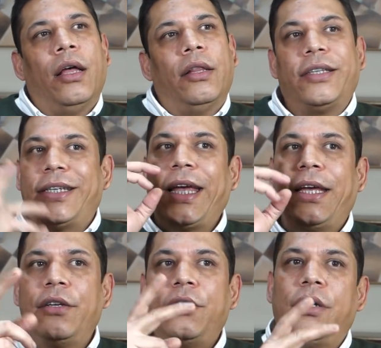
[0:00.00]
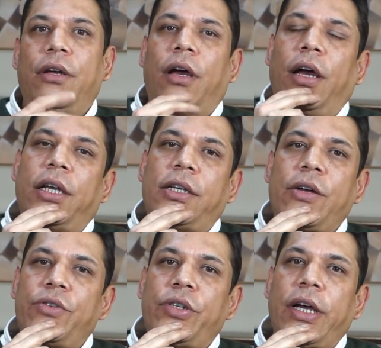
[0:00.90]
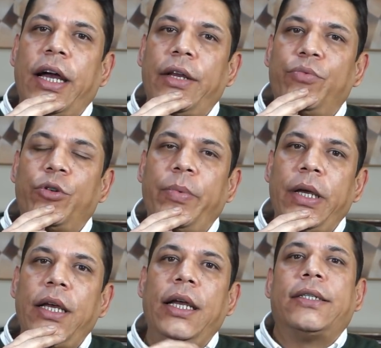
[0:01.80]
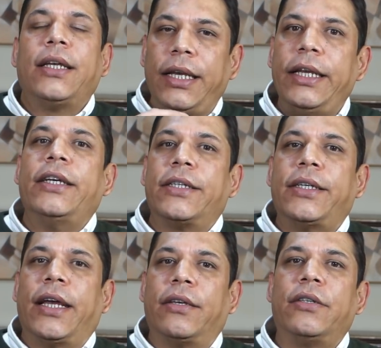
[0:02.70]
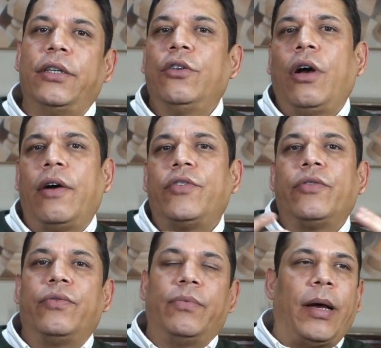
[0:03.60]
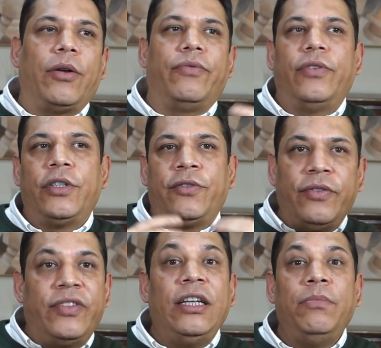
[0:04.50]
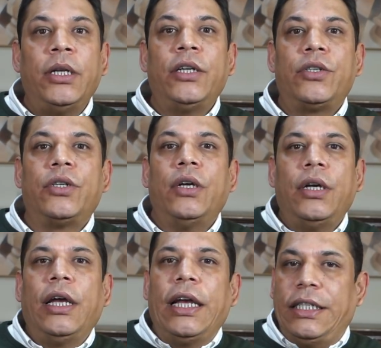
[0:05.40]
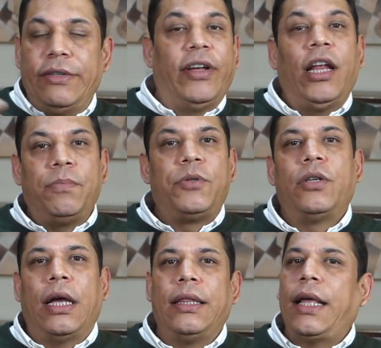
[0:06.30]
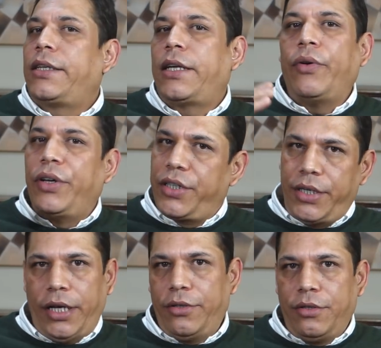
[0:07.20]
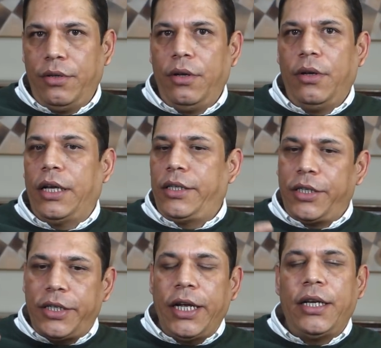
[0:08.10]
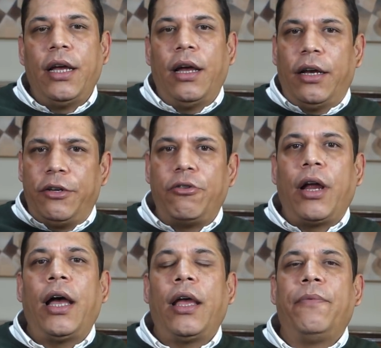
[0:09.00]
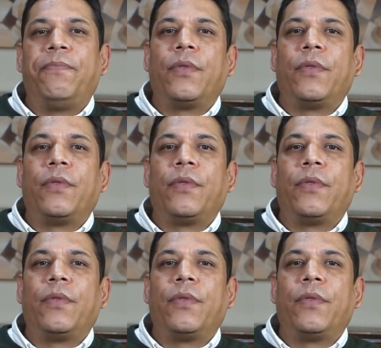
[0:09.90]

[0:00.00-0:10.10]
The second uh, downside would be it's a linear scent. You know, after about first 15 minutes, it develops and that's how it stays. As I said, a dry,